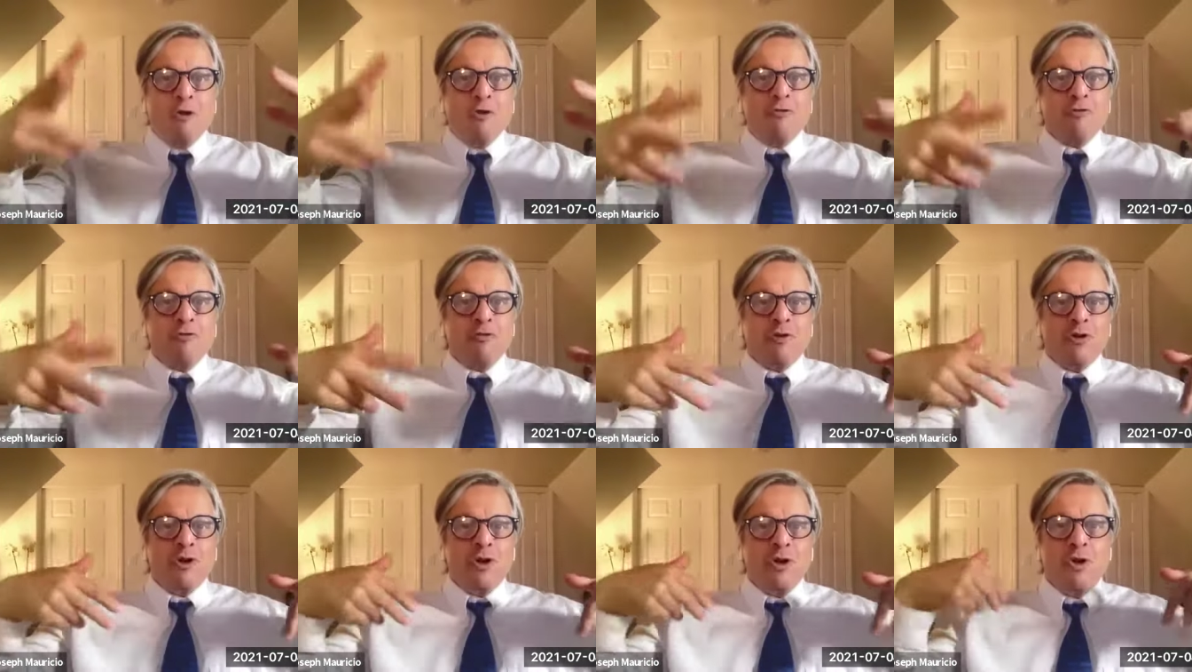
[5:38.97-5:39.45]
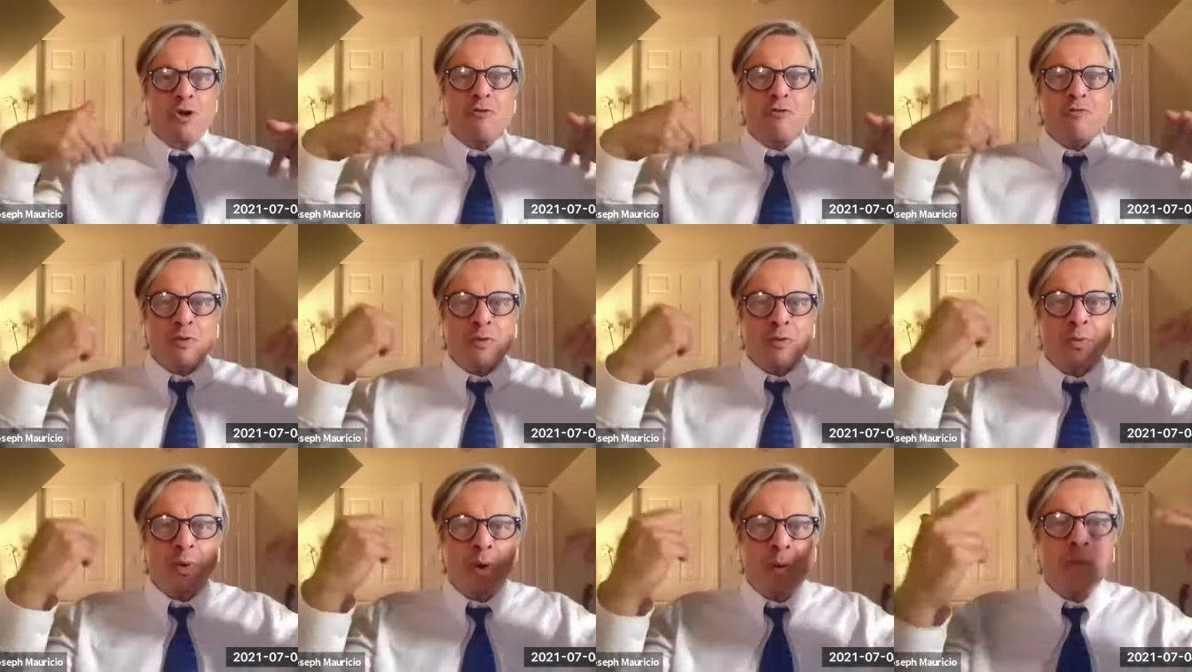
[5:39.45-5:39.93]
over and
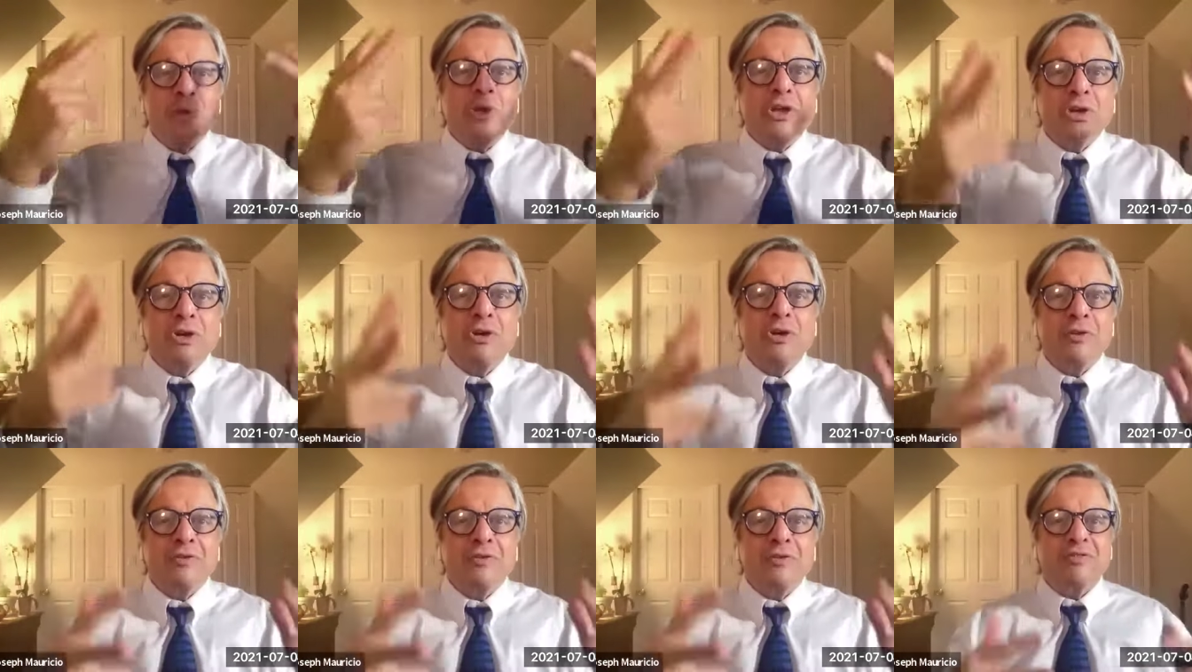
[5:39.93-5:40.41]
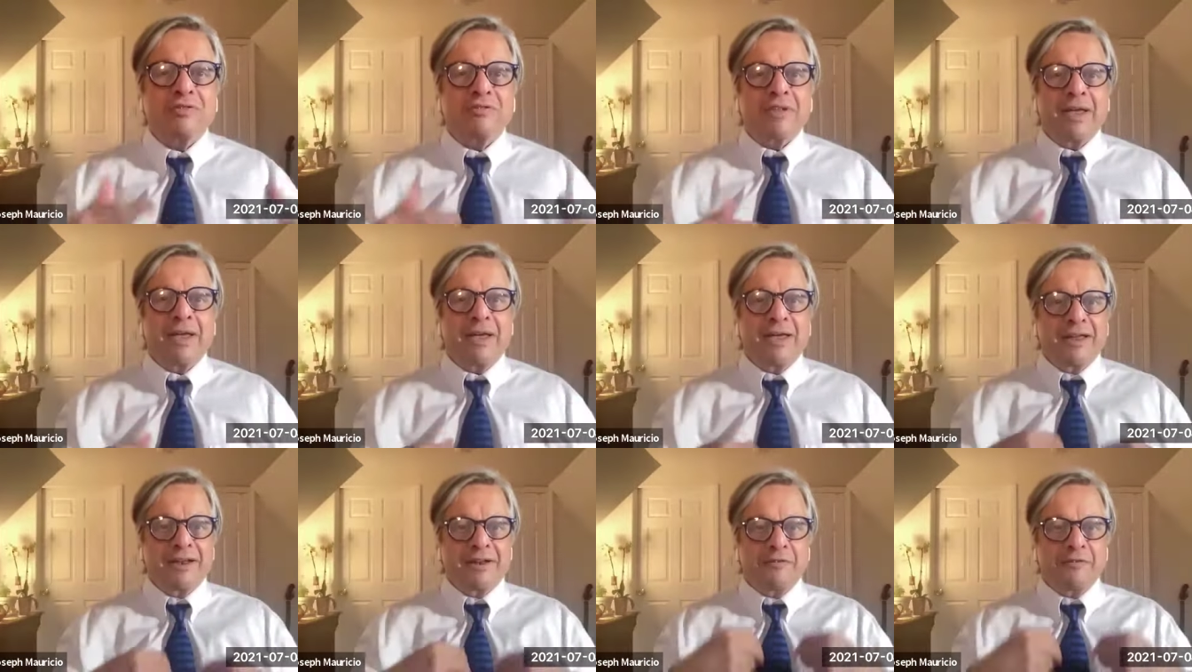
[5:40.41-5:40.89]
over what we could have
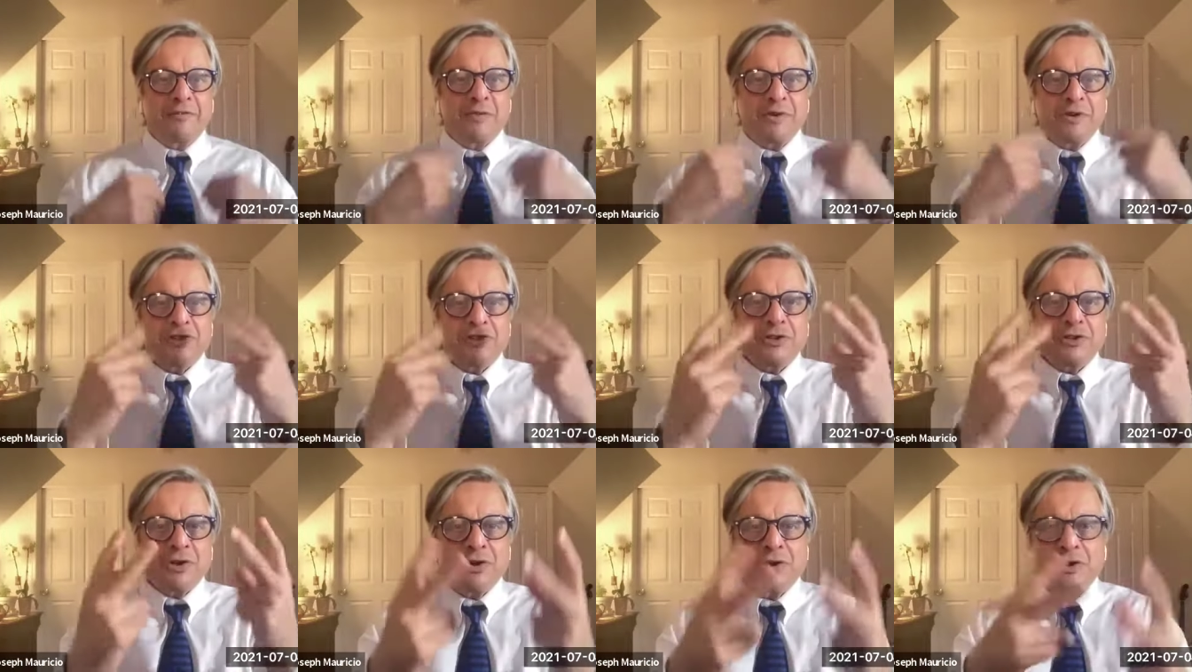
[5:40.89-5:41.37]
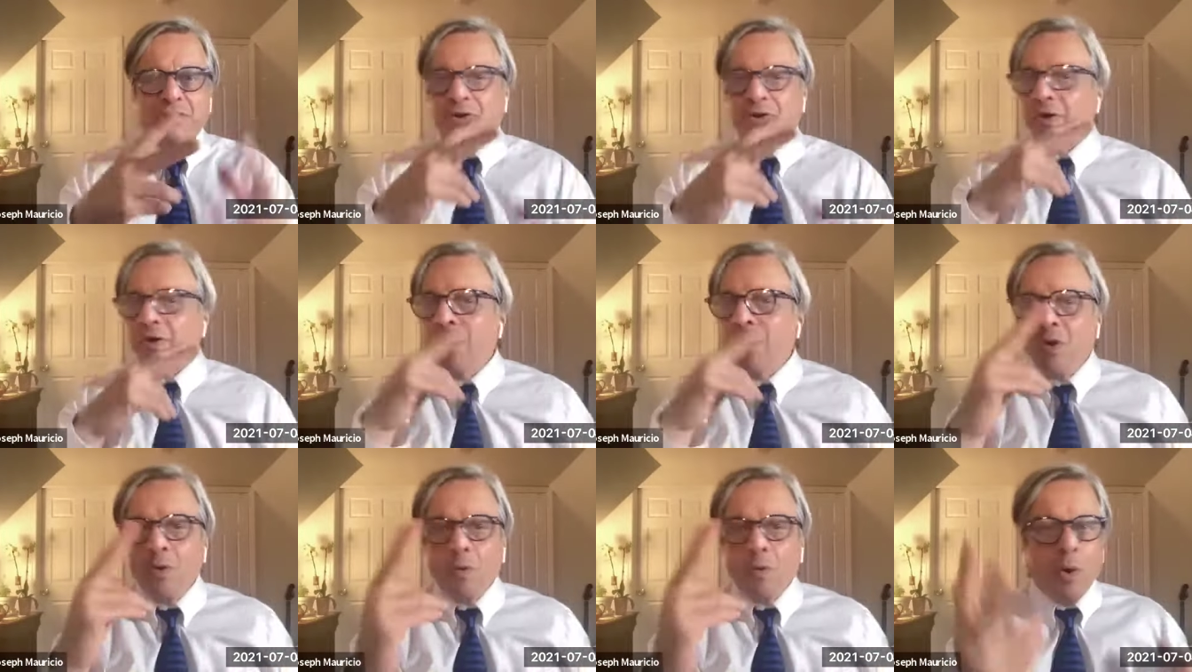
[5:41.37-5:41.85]
said in
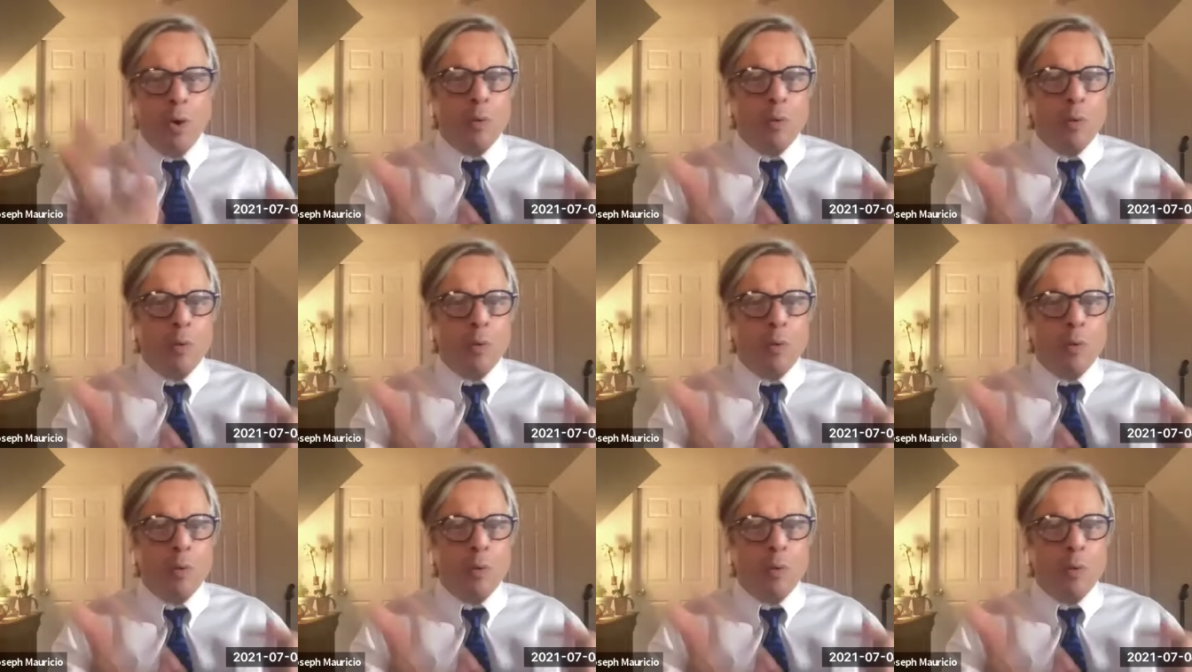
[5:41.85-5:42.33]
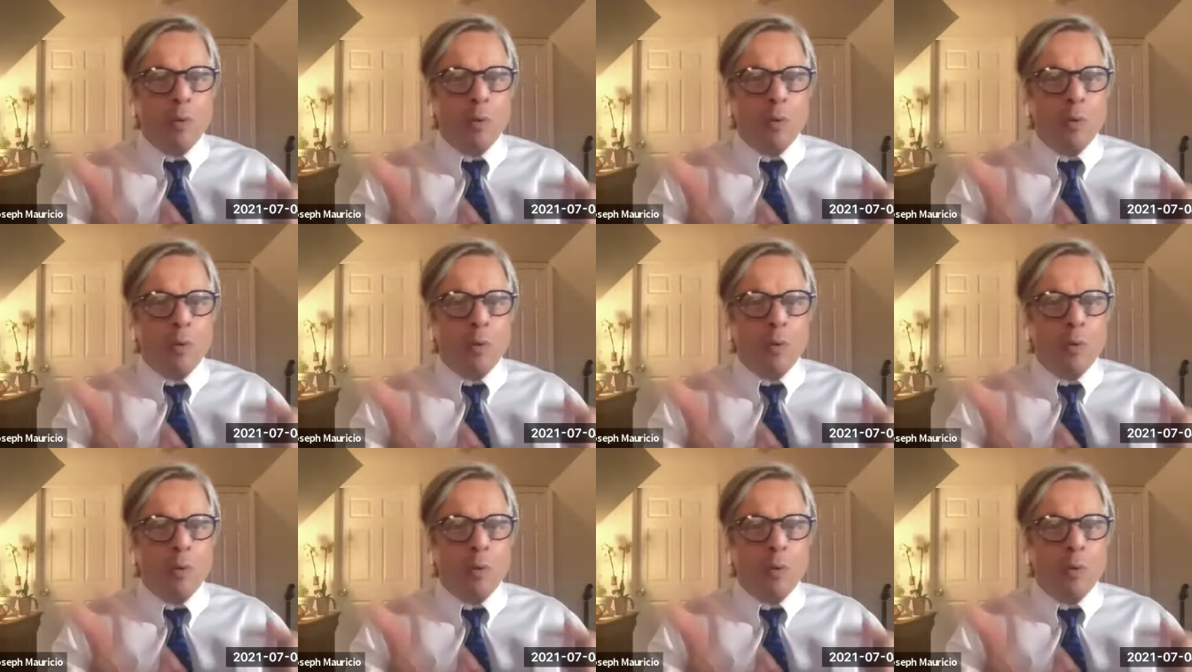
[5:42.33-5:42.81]
return, what we
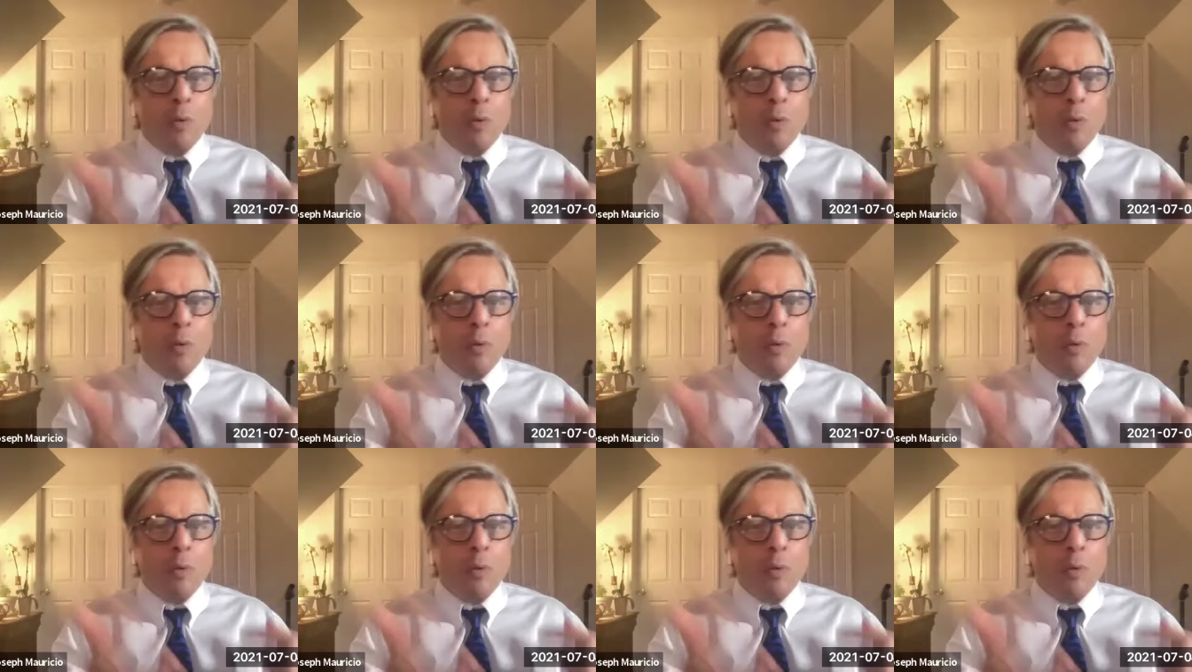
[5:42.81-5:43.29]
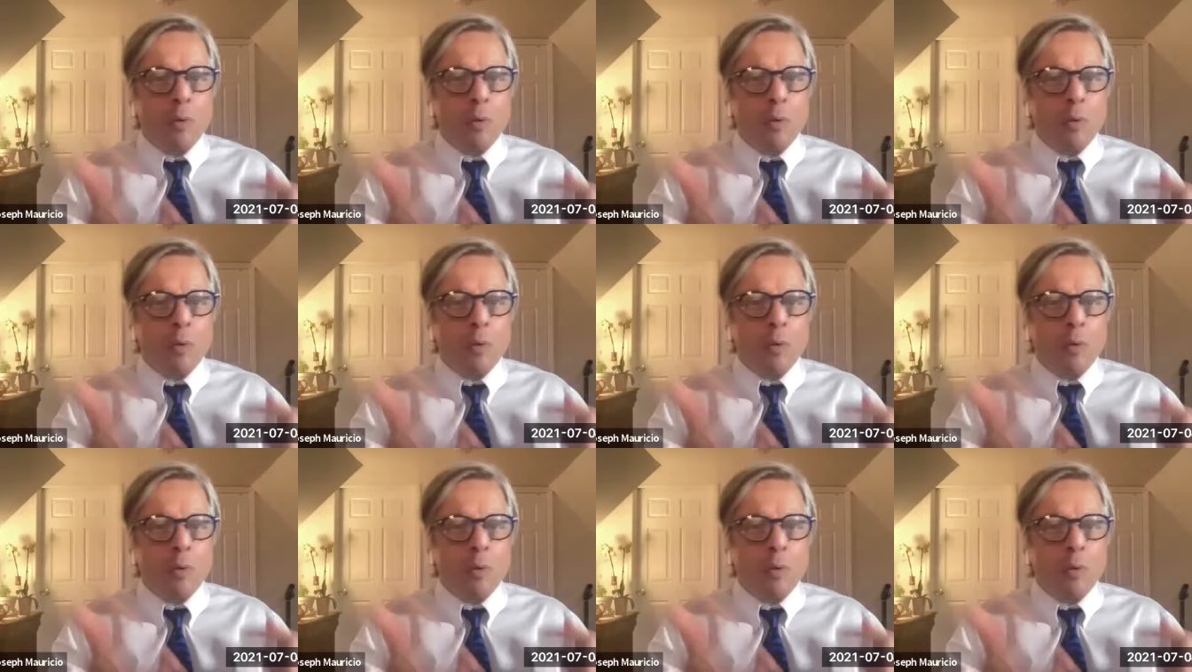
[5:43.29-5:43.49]
should have said.